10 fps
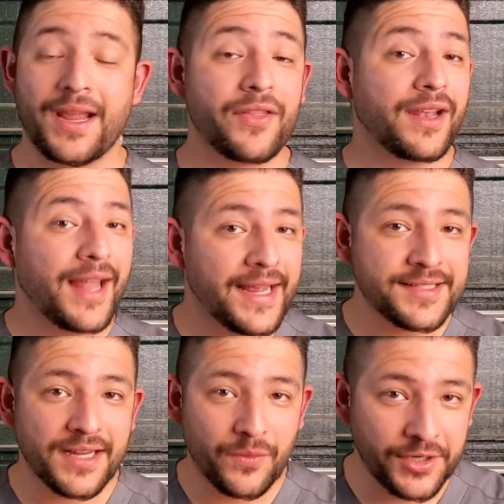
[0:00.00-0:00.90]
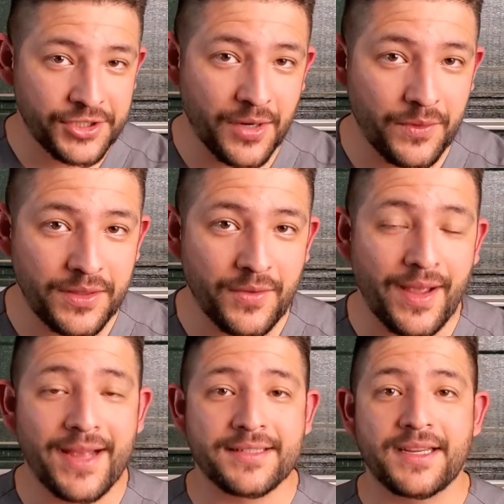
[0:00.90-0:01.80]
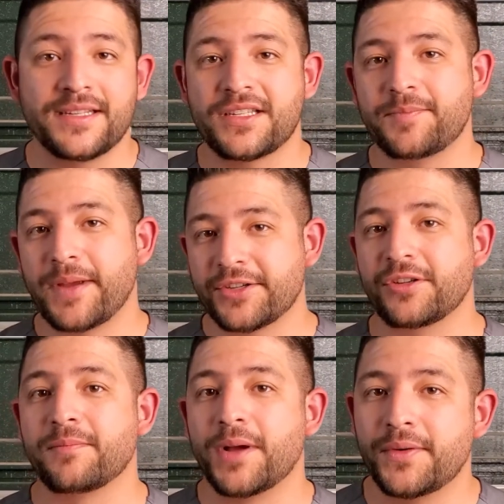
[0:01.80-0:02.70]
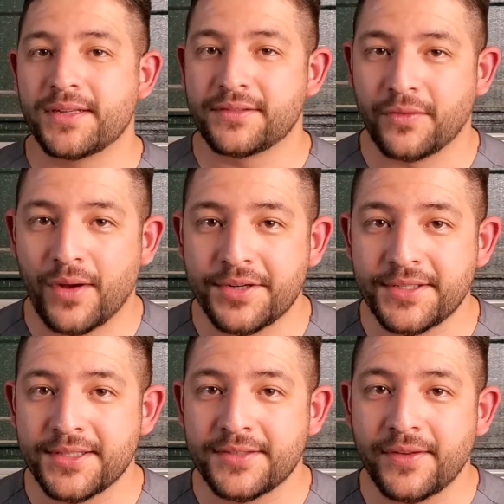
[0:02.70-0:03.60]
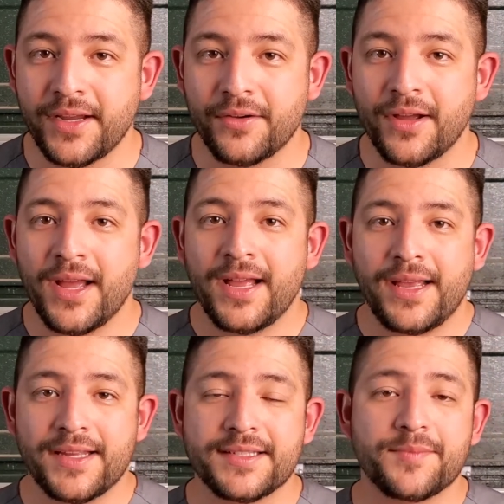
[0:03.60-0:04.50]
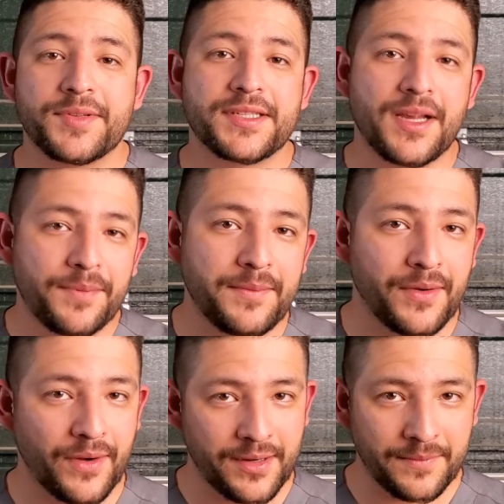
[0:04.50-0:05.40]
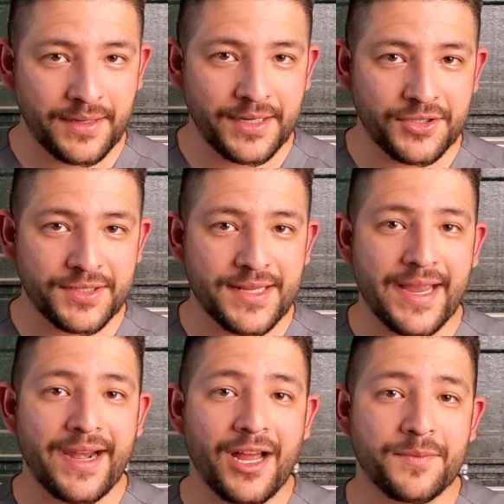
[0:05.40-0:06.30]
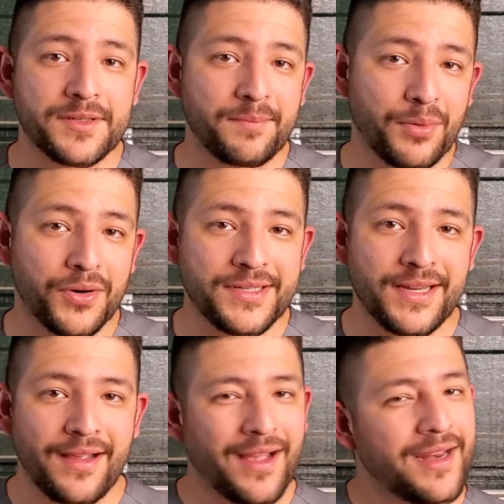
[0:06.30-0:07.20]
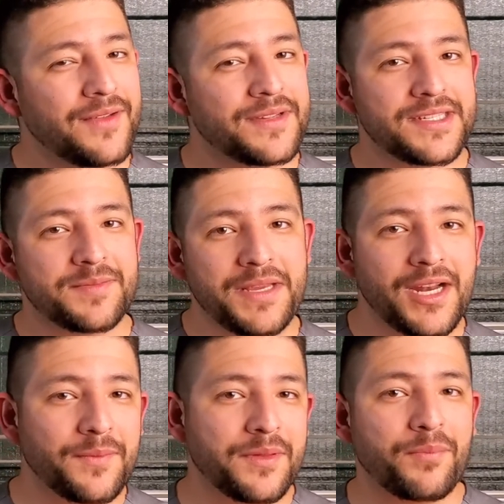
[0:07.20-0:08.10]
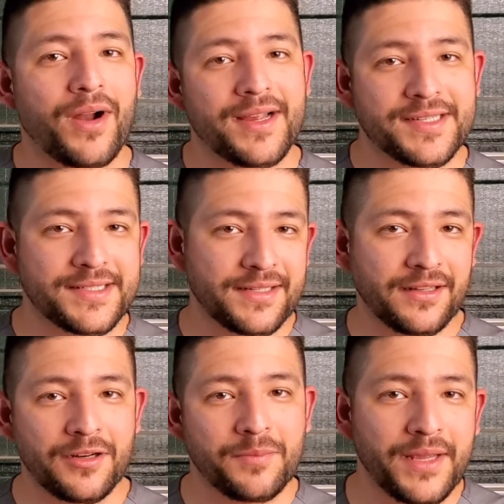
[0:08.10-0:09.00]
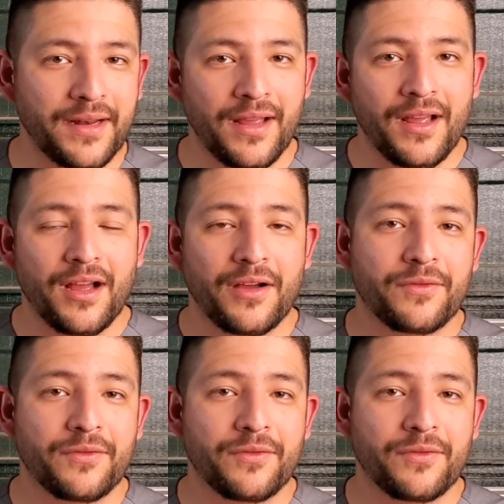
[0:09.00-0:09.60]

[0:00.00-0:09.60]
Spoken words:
the last thing I want to share with you as a special bonus for watching this video is some supplement recommendations that can help support and even speed up the process a little bit of